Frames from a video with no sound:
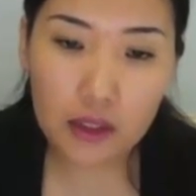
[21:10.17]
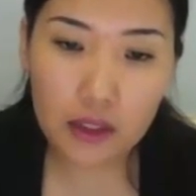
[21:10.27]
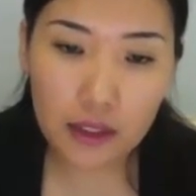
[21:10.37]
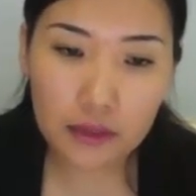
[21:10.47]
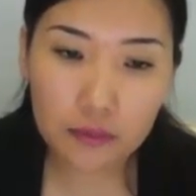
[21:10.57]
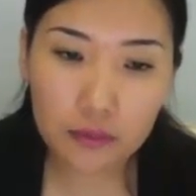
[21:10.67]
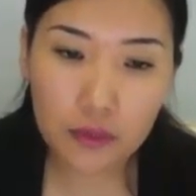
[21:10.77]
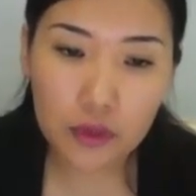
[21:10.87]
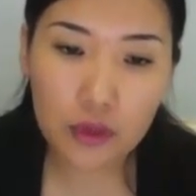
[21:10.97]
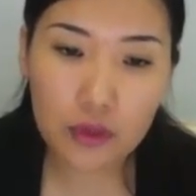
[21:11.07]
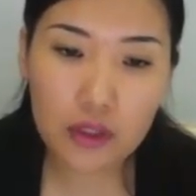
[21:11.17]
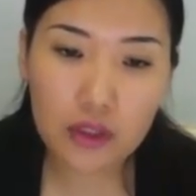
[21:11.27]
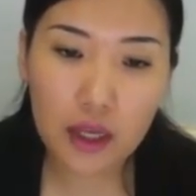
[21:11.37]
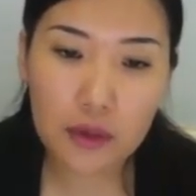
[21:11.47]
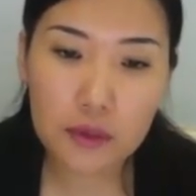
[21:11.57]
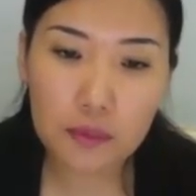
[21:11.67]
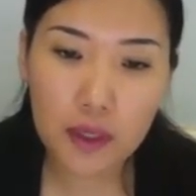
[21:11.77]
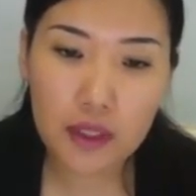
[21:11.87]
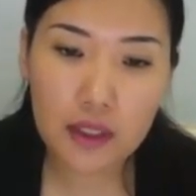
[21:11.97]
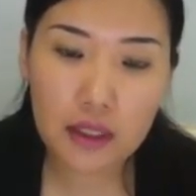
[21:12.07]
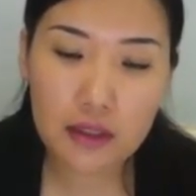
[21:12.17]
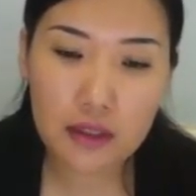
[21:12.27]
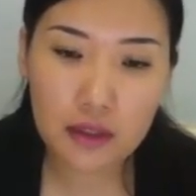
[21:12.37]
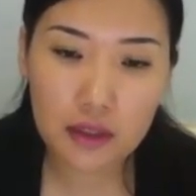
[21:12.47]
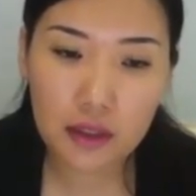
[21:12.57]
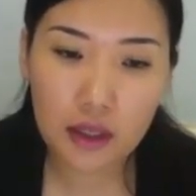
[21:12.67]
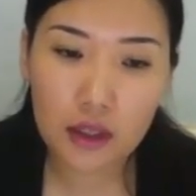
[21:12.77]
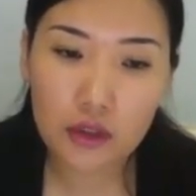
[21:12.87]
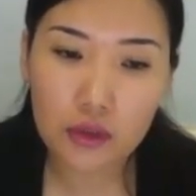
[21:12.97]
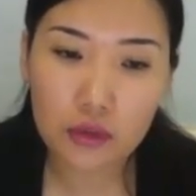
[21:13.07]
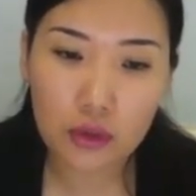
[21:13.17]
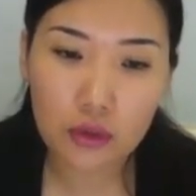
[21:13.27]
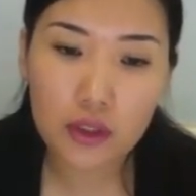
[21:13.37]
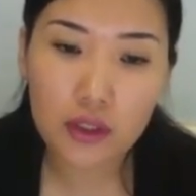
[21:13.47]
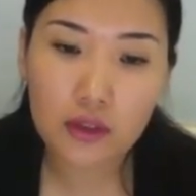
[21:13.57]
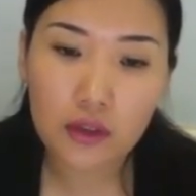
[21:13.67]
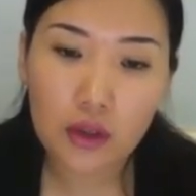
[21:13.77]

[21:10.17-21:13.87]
Then using namespace std, and you know that